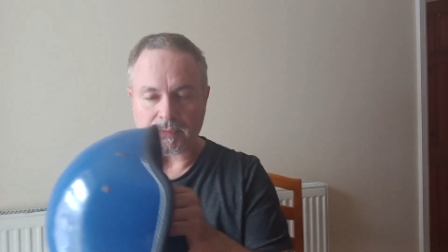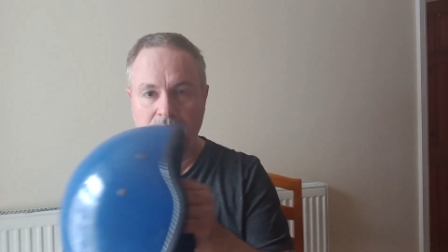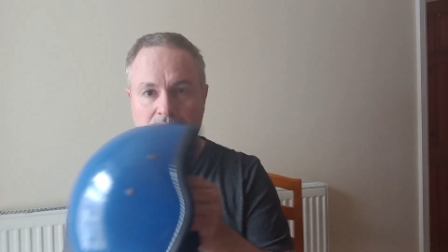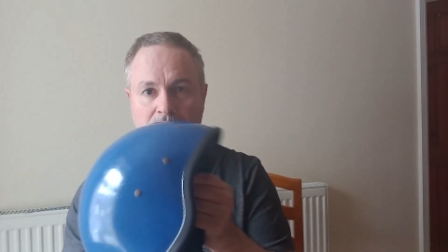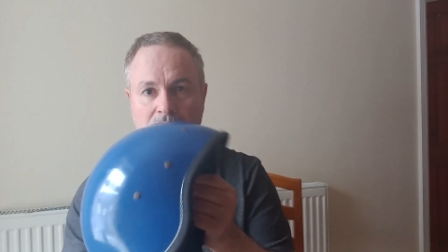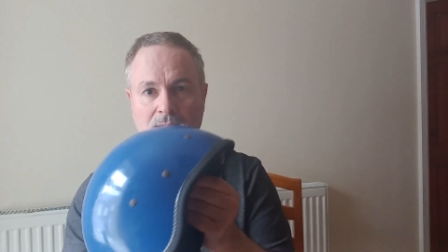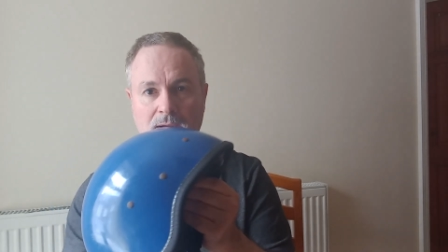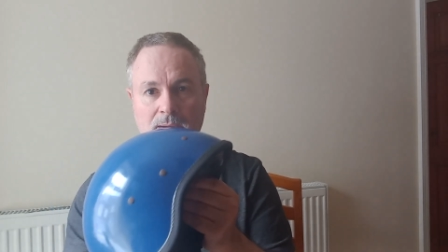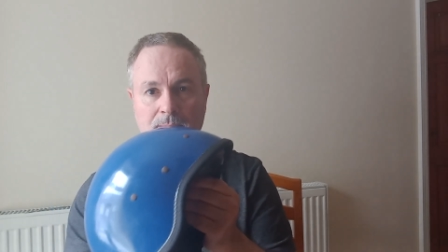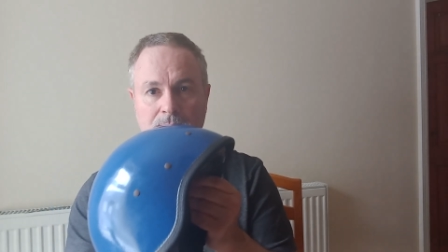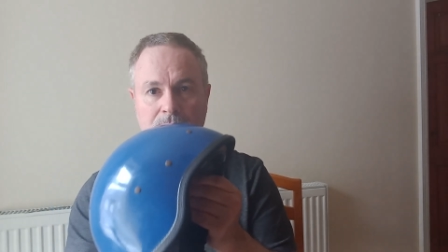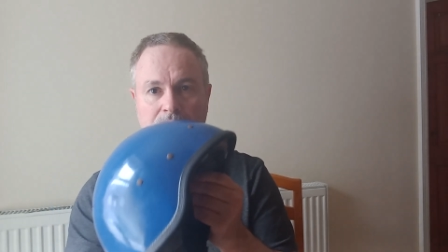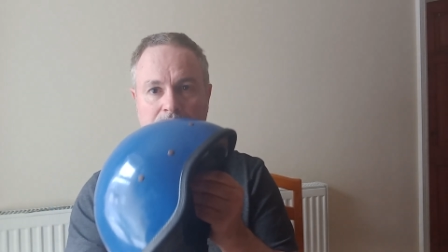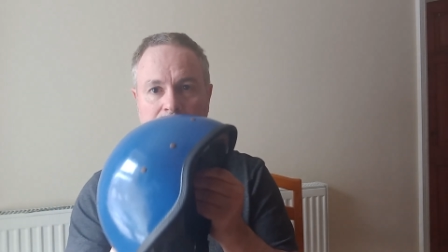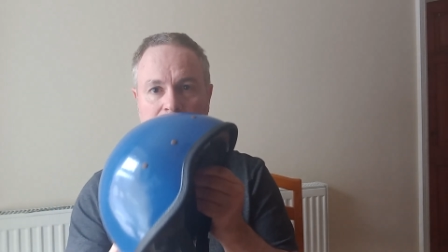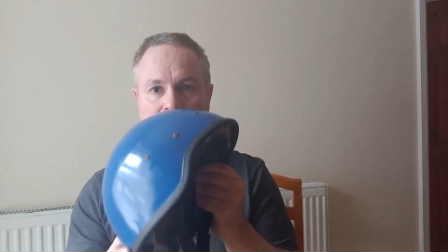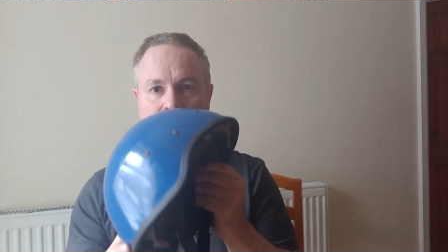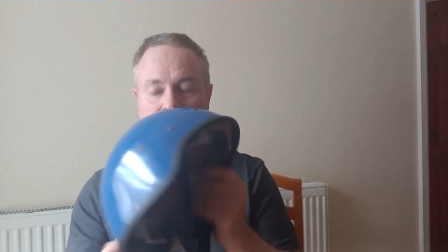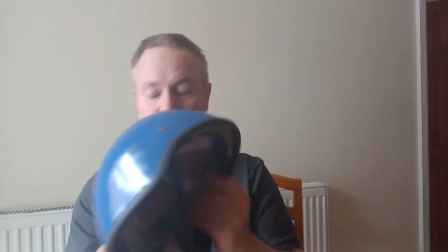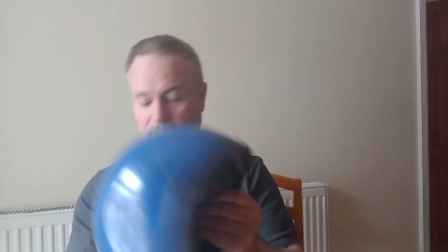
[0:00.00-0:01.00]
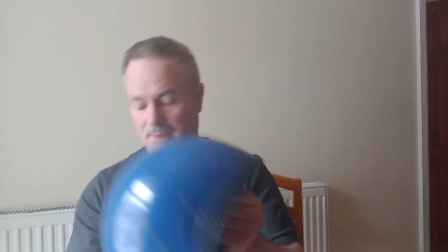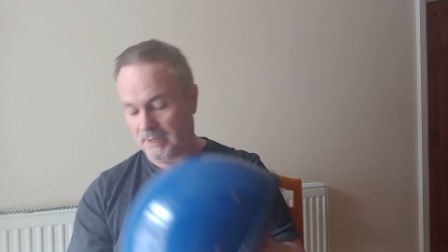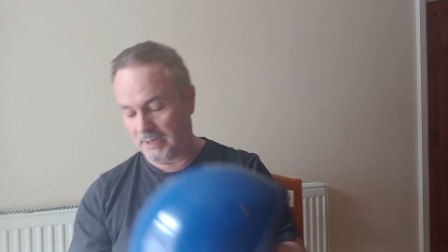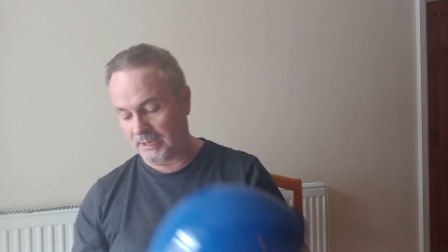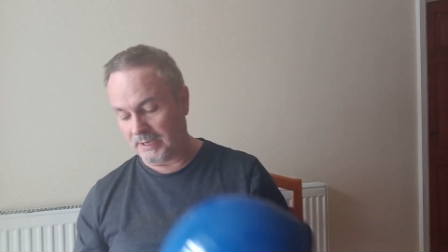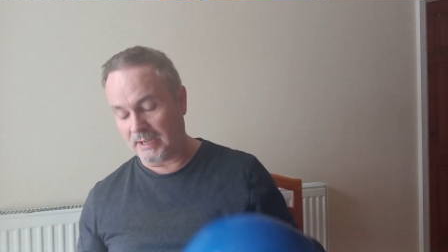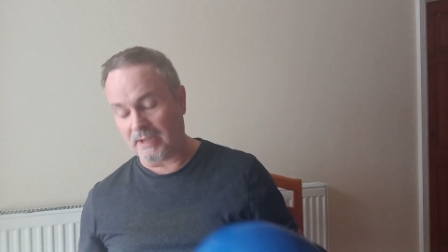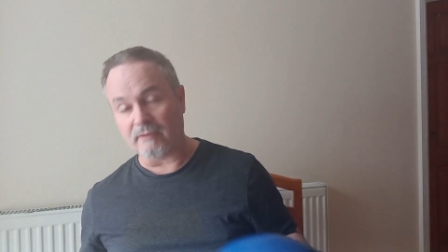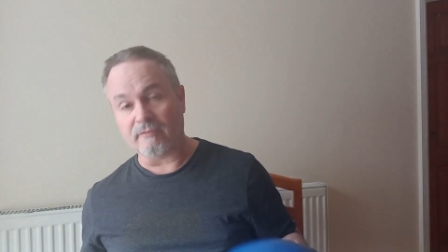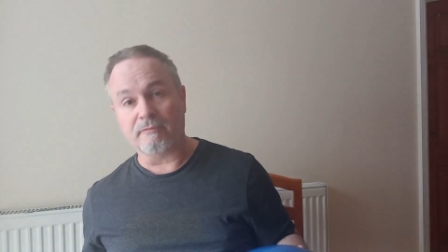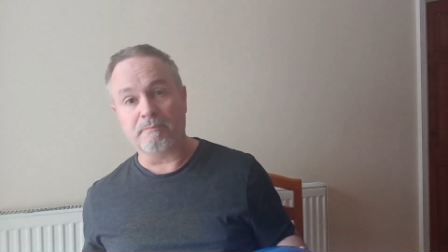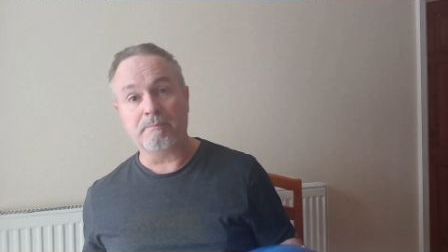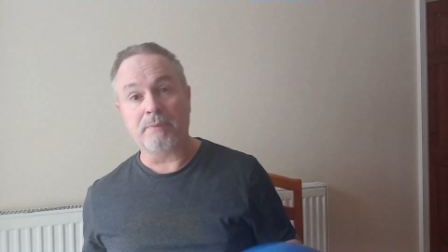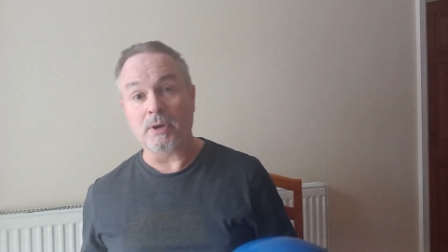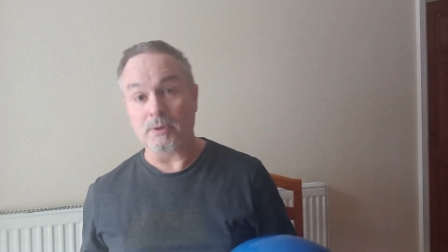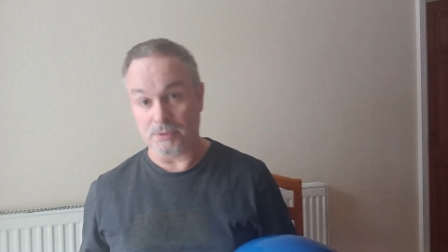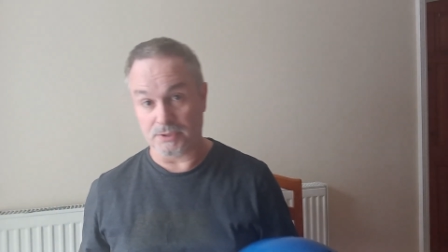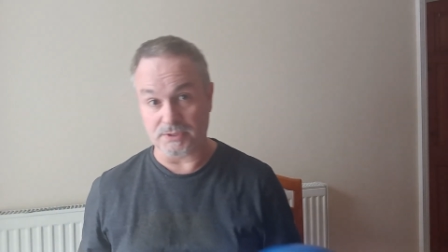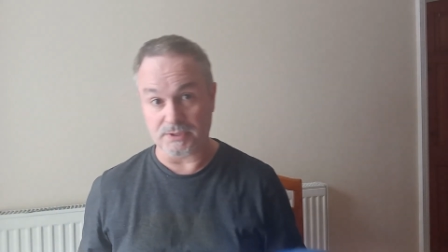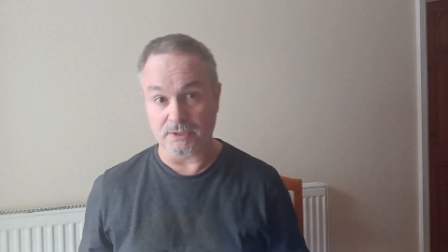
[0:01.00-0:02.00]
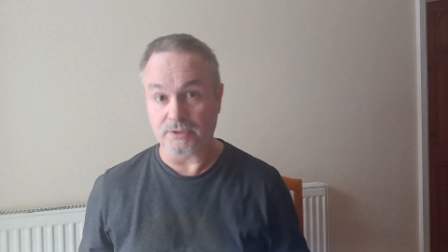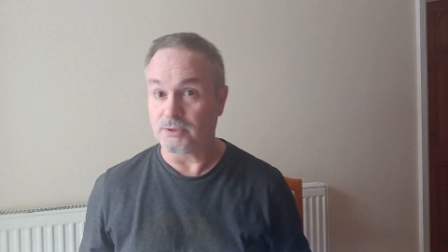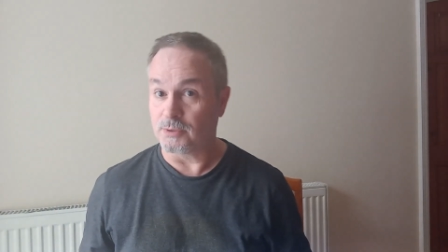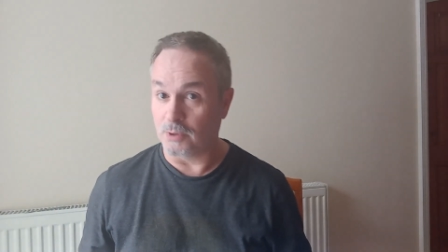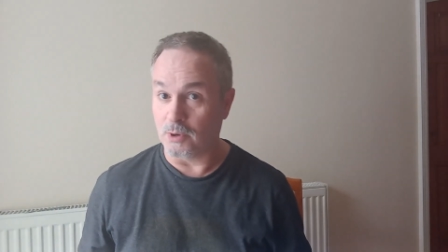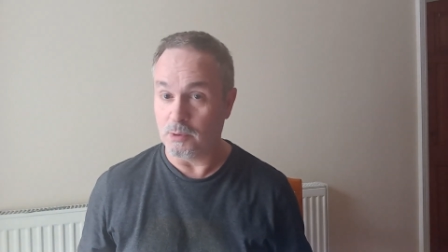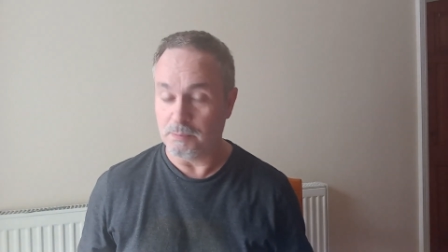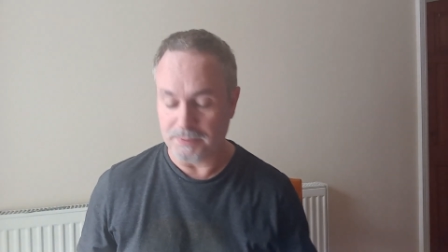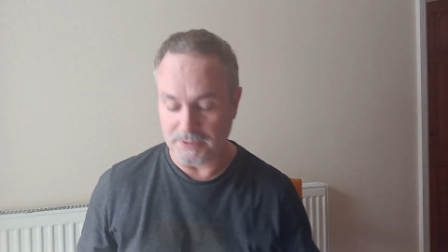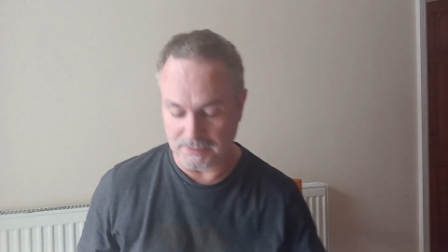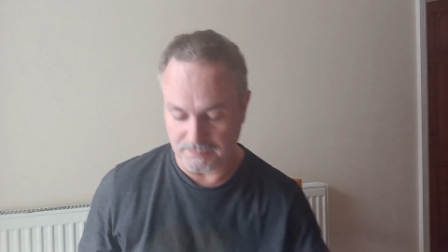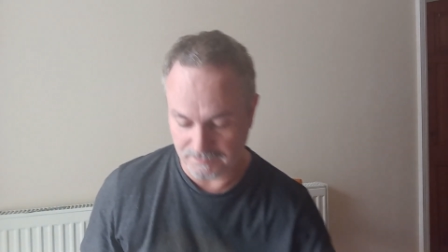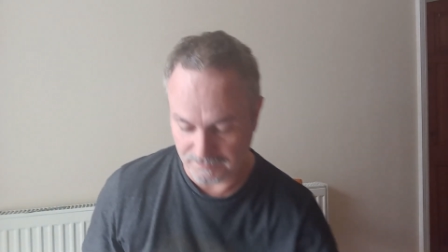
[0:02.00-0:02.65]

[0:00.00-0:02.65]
I have post to open.